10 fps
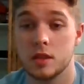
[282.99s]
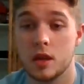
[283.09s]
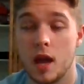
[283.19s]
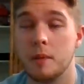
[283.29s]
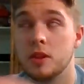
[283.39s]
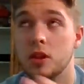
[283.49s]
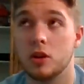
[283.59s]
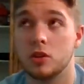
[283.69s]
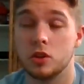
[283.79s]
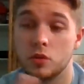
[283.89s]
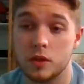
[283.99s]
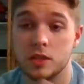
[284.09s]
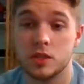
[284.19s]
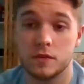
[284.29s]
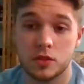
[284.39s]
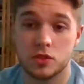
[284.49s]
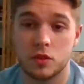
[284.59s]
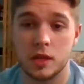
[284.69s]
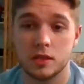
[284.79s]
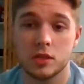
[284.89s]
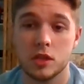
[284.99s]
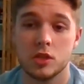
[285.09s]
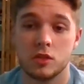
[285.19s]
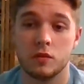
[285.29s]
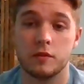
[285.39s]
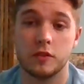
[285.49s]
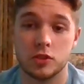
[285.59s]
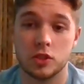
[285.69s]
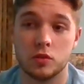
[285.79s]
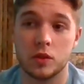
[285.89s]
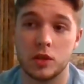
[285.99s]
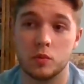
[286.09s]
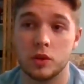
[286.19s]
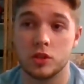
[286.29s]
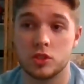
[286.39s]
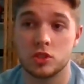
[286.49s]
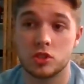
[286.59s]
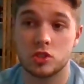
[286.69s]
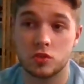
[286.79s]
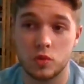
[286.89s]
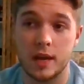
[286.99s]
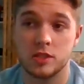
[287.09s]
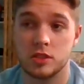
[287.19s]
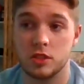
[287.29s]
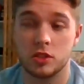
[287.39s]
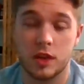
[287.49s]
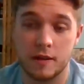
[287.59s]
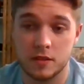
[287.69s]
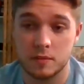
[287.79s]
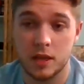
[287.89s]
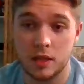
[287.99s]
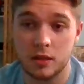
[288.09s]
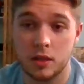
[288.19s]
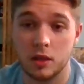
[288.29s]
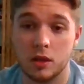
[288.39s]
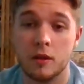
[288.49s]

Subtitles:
There are degrees of strains. So 1st degree, where it's just stretched and you're going to have some pain there.